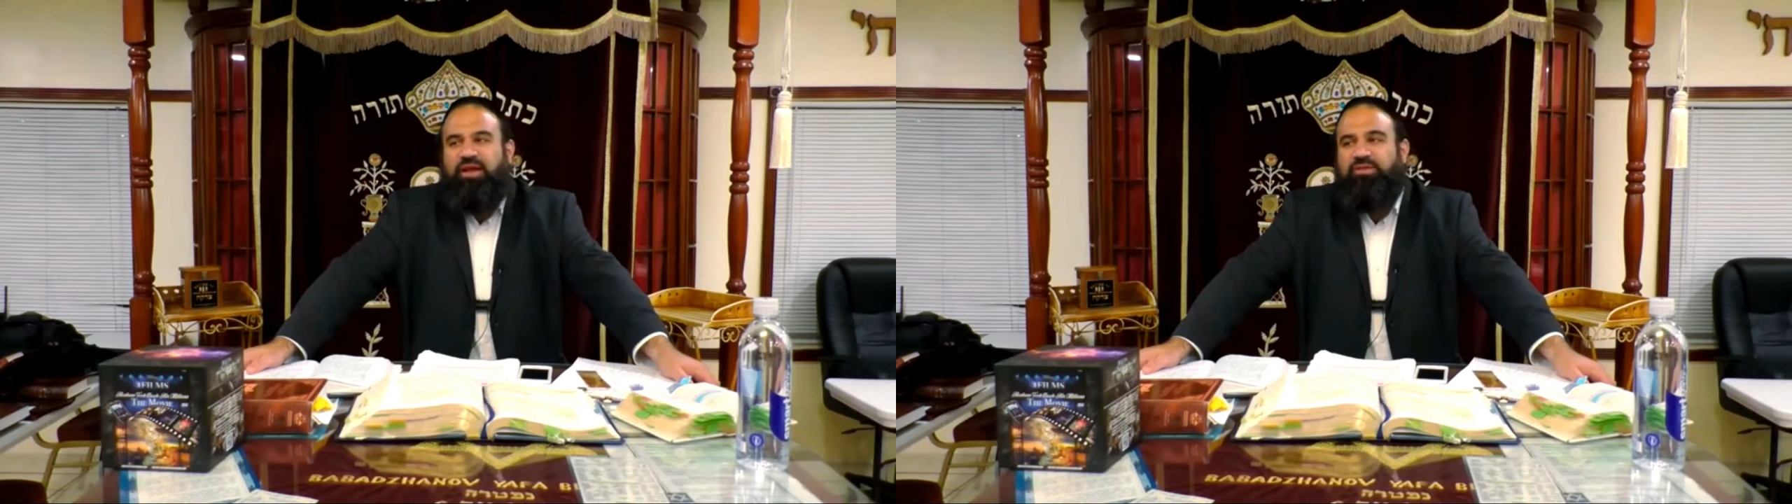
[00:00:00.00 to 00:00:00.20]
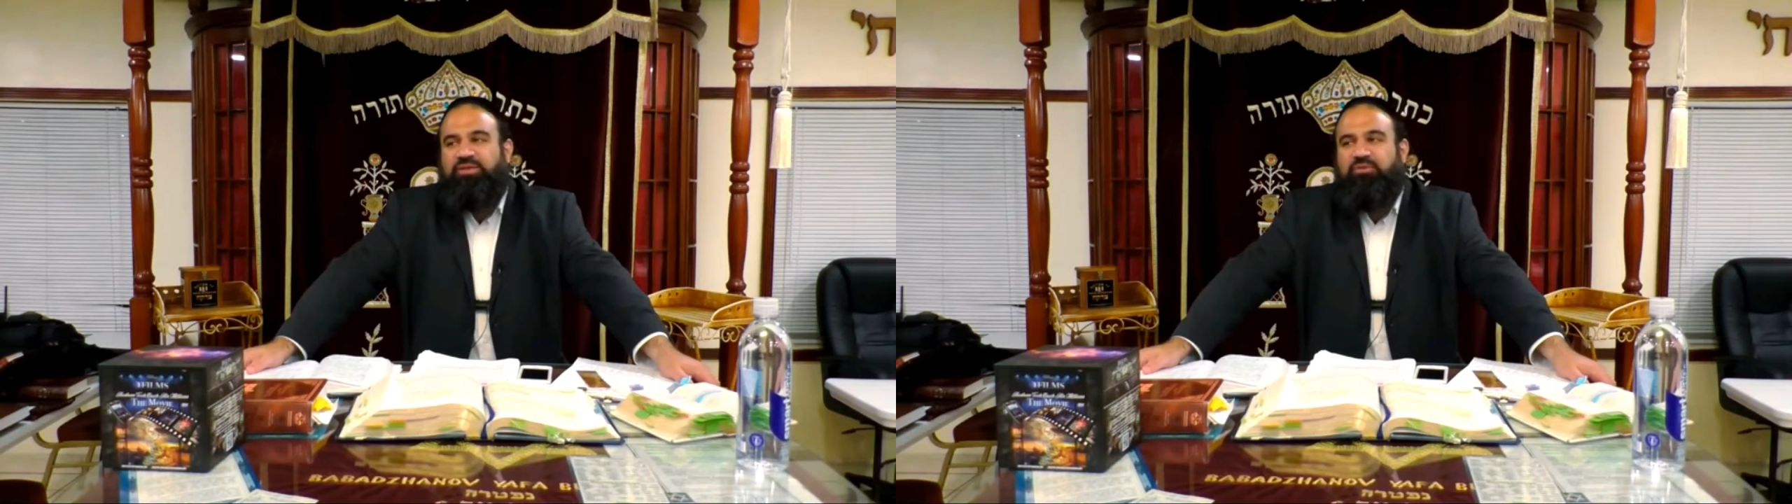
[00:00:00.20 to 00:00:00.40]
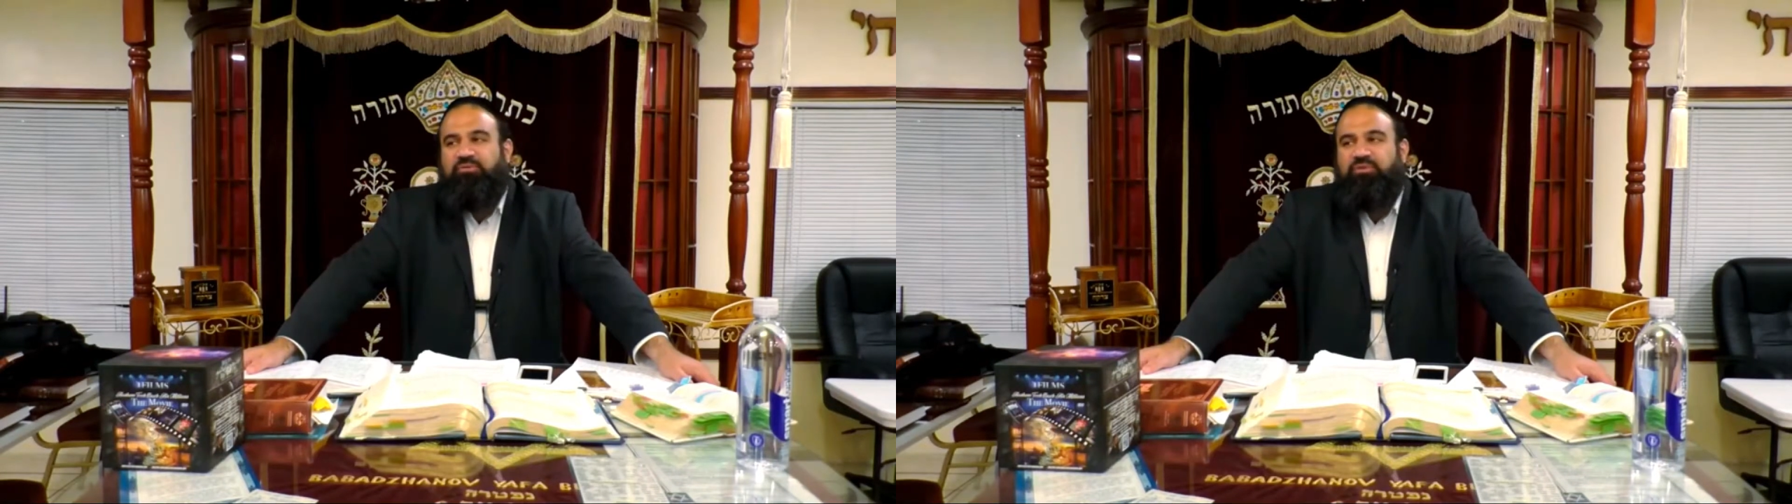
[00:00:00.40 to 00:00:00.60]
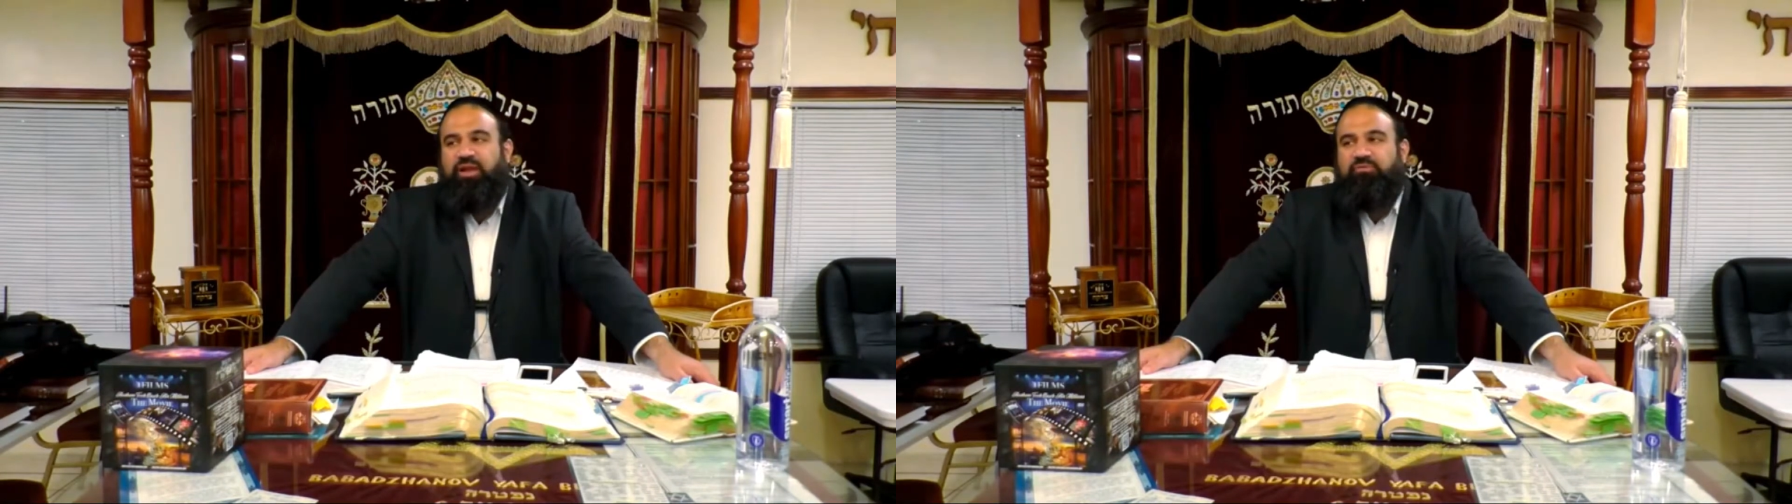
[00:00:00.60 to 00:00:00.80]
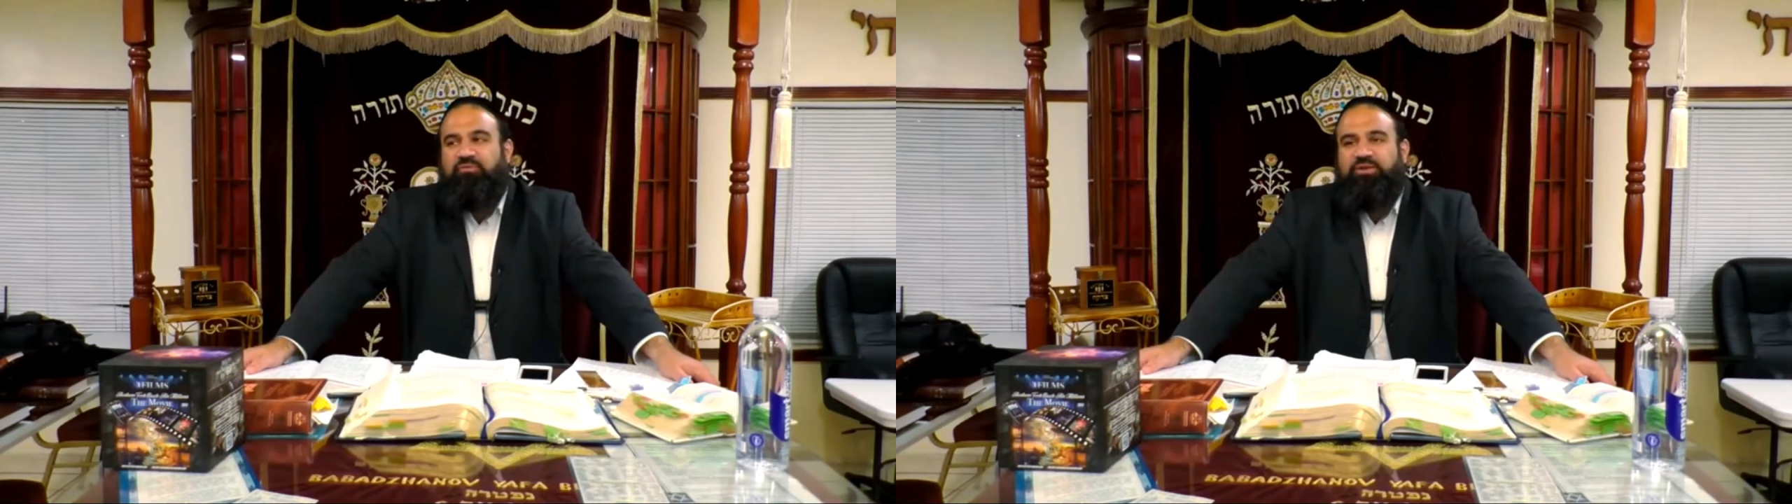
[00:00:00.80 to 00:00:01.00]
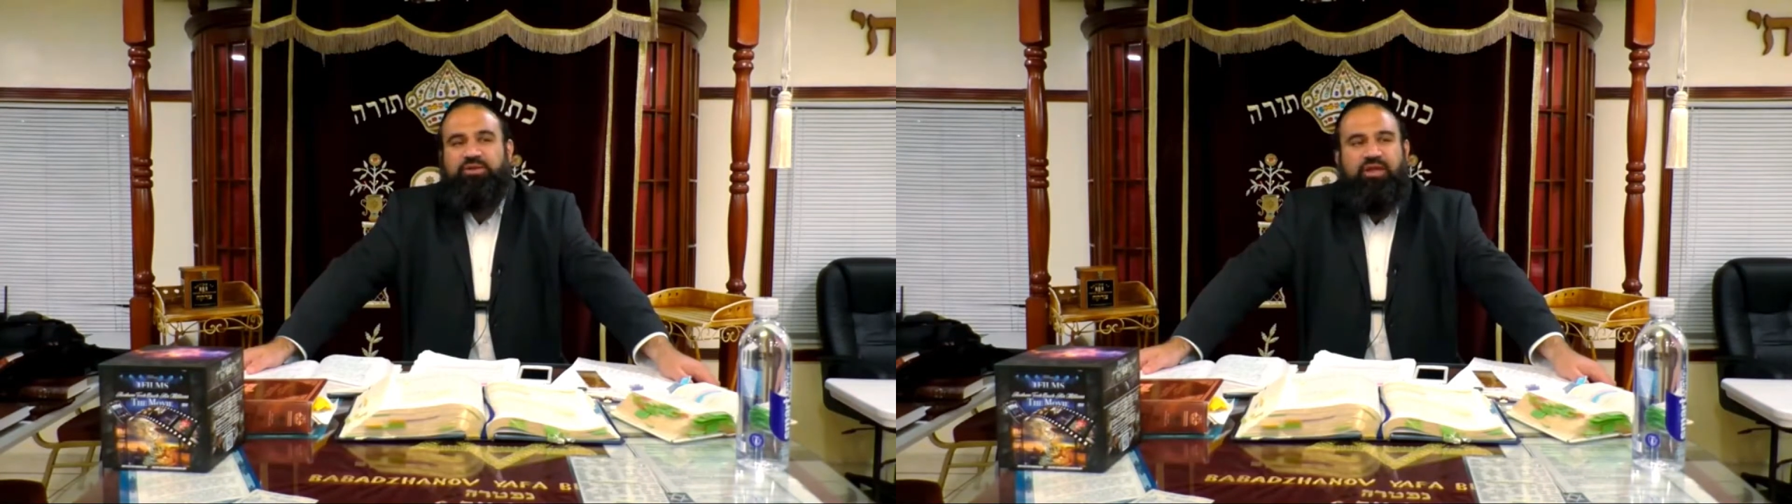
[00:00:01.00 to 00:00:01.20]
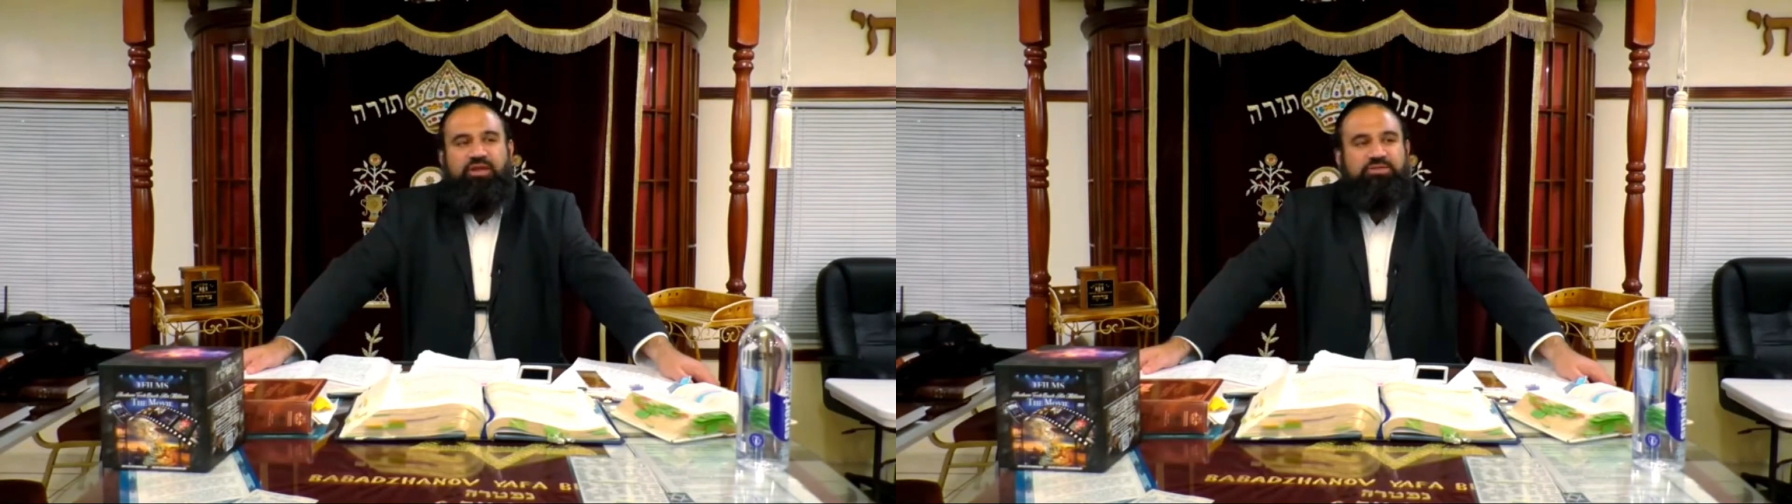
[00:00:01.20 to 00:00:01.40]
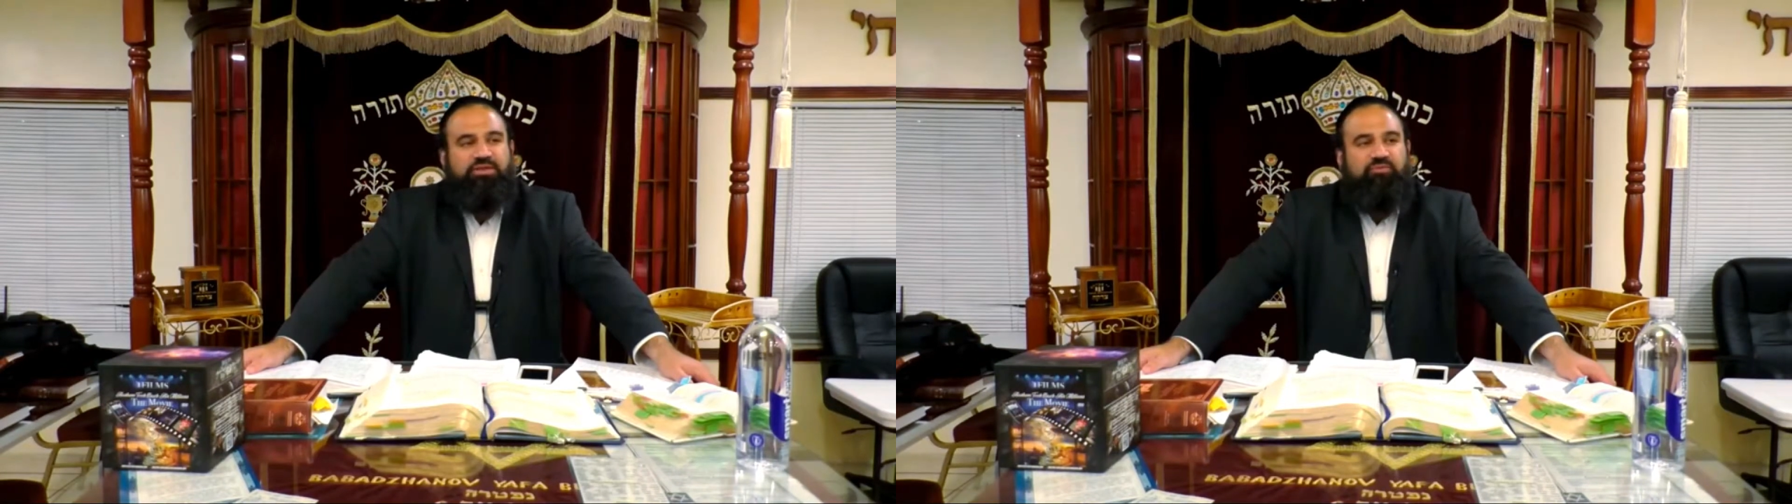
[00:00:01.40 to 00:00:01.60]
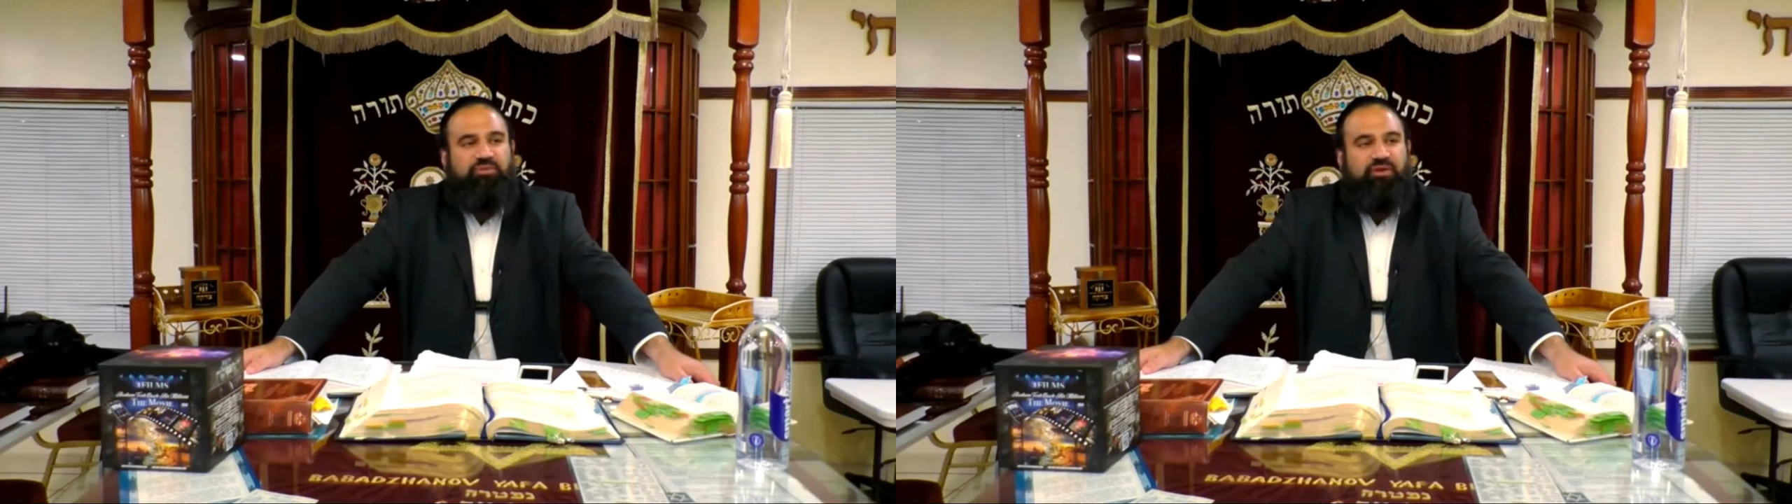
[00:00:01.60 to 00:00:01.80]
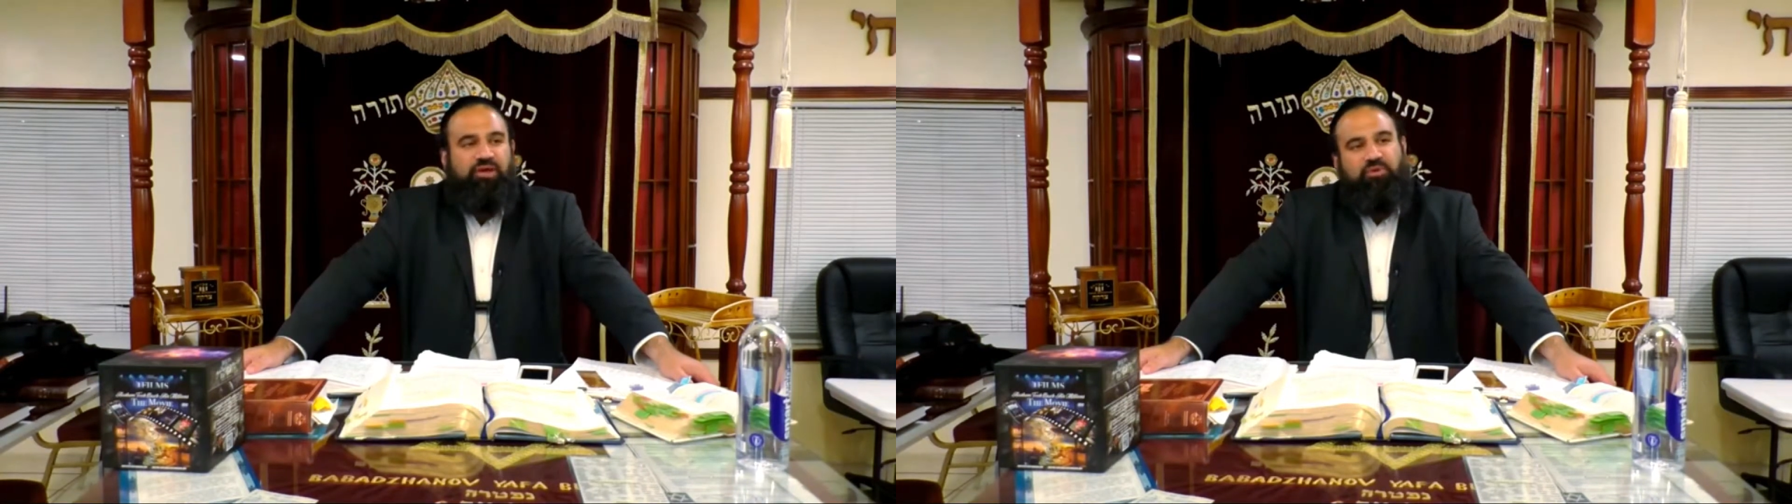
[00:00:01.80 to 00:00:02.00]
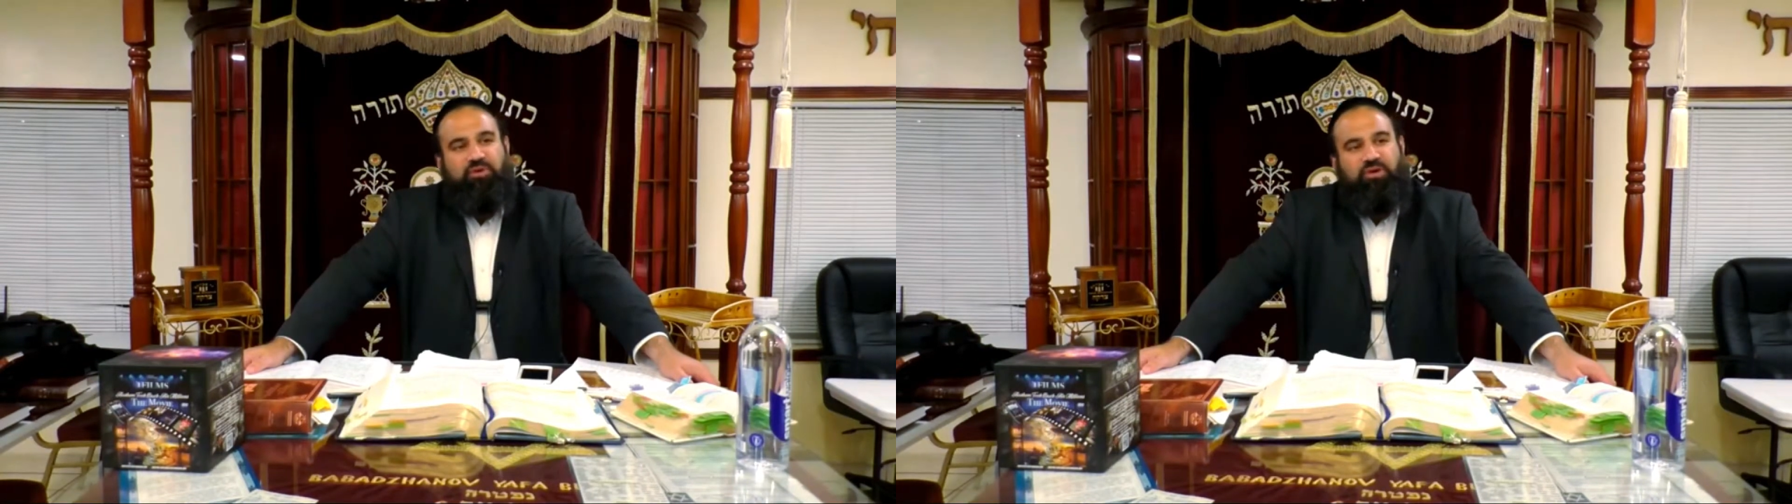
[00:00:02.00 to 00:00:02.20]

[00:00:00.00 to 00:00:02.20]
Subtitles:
Not a tough life like today's tough life